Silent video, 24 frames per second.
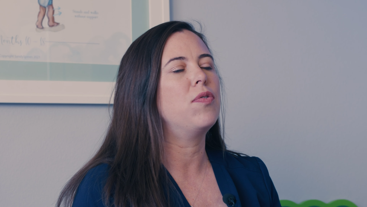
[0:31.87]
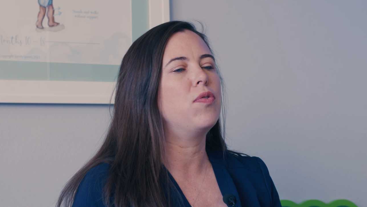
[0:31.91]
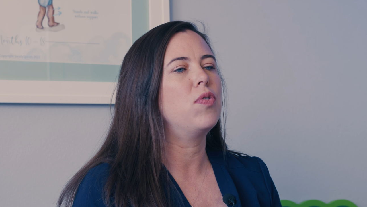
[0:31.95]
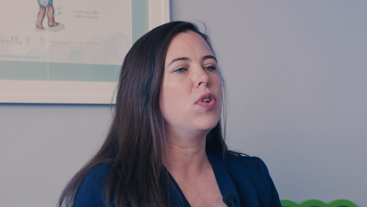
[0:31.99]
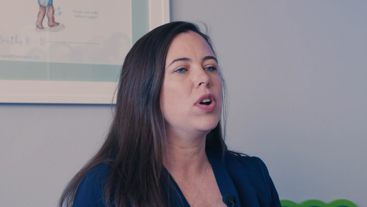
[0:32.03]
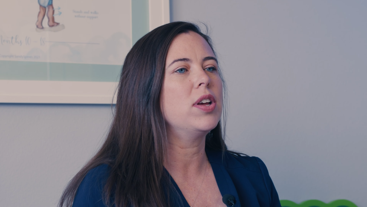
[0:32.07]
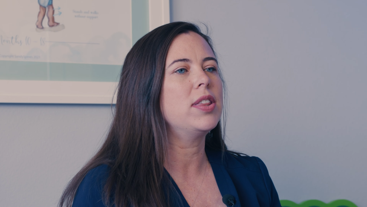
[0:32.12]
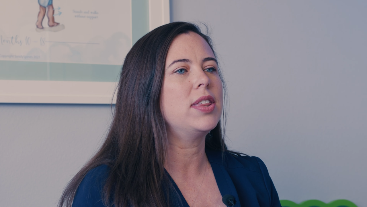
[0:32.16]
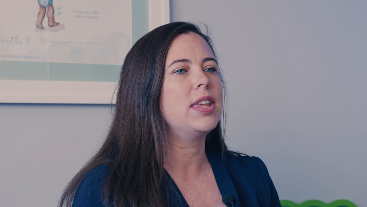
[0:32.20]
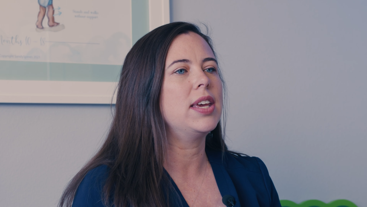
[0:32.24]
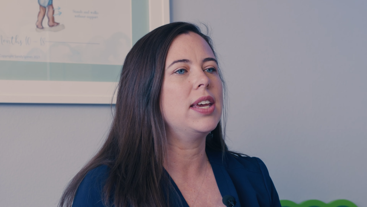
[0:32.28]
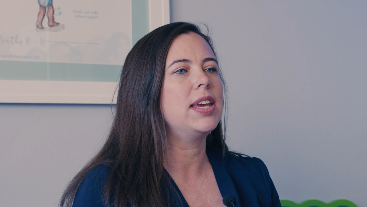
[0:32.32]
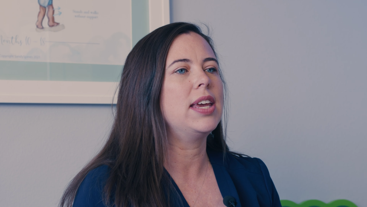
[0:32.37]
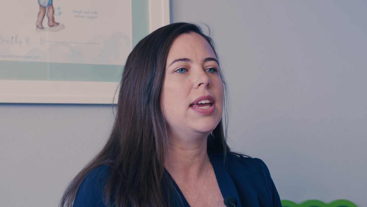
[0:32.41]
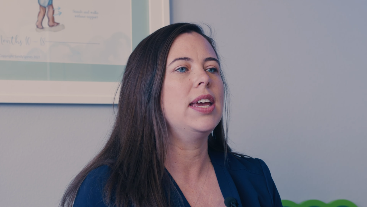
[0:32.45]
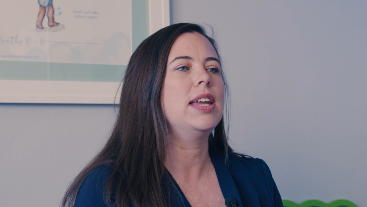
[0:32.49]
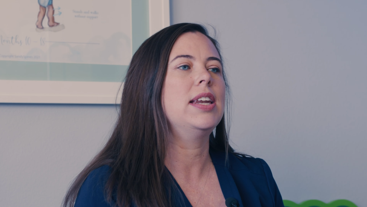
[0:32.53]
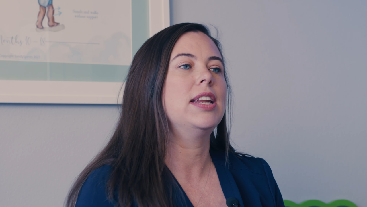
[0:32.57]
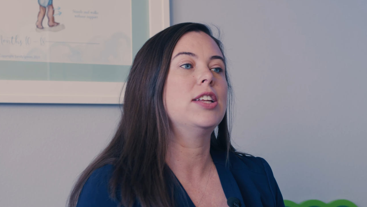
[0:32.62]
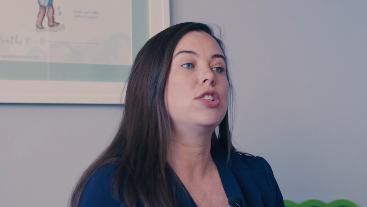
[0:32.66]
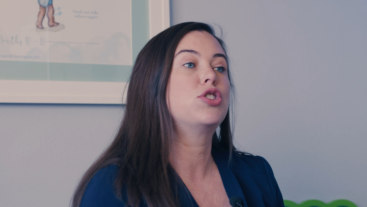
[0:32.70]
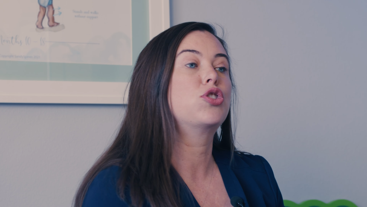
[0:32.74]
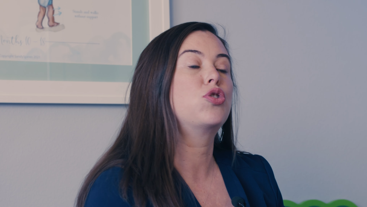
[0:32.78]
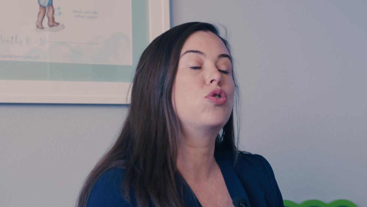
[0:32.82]
if we're thinking
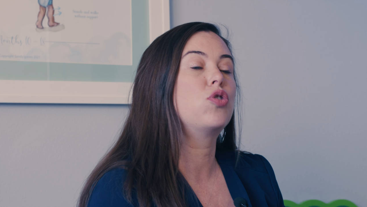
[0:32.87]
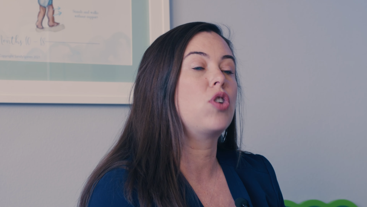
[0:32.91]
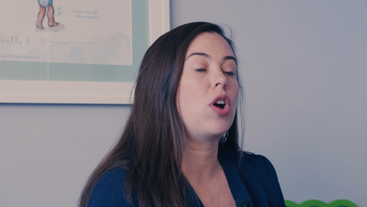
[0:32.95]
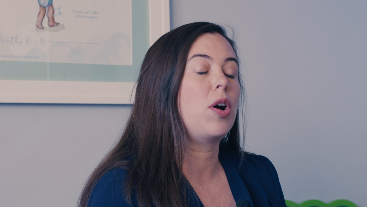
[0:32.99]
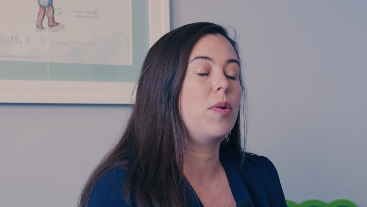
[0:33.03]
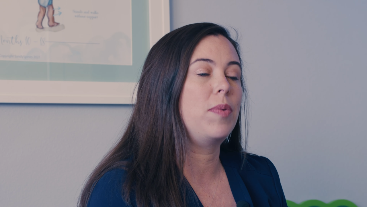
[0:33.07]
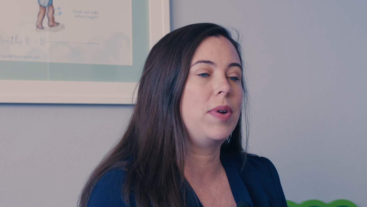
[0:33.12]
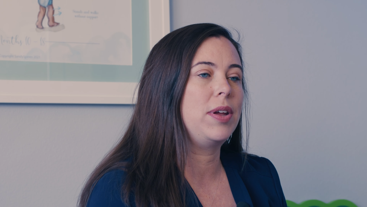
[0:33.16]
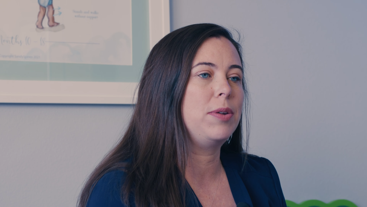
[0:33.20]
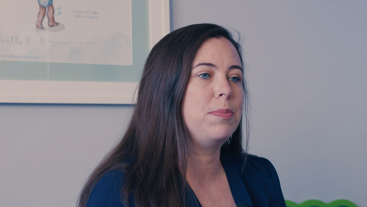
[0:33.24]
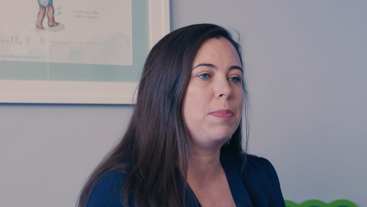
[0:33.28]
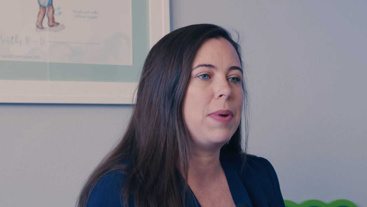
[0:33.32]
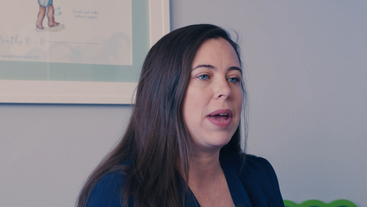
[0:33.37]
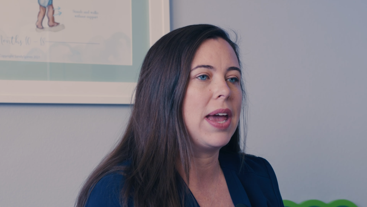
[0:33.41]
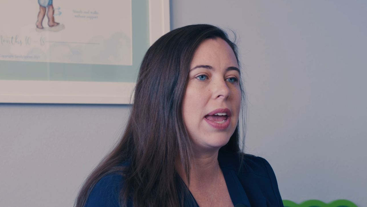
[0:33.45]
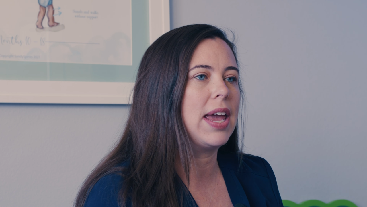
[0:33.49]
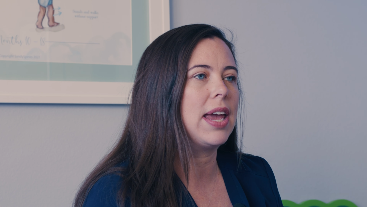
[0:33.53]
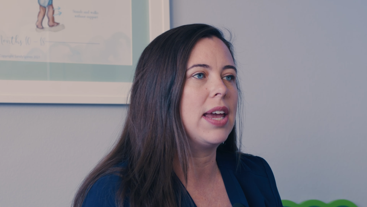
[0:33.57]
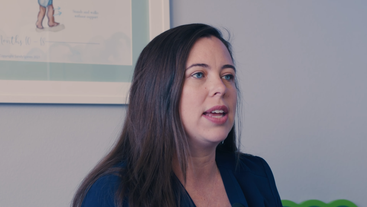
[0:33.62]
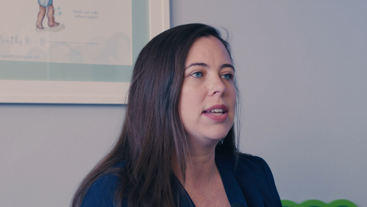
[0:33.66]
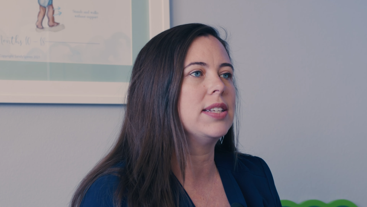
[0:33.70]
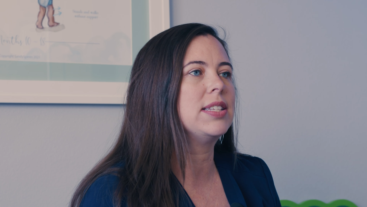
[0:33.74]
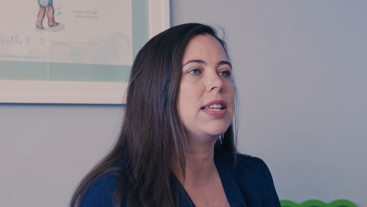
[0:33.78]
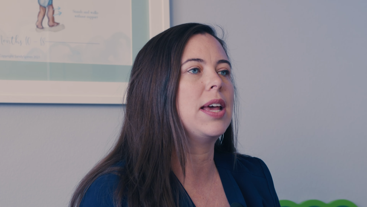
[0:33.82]
it's growing pains,